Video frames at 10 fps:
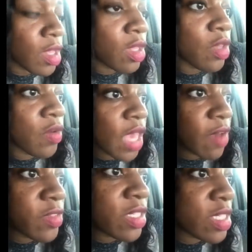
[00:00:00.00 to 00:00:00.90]
you
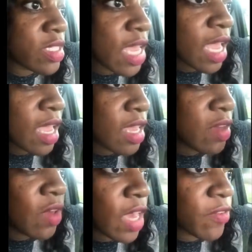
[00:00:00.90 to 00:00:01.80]
have to decide,
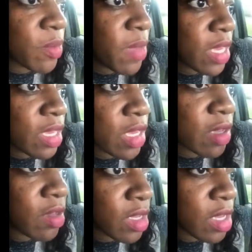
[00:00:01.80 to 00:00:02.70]
you have to make
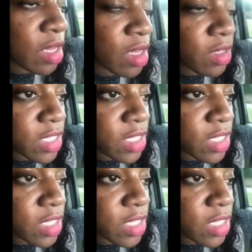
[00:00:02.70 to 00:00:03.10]
a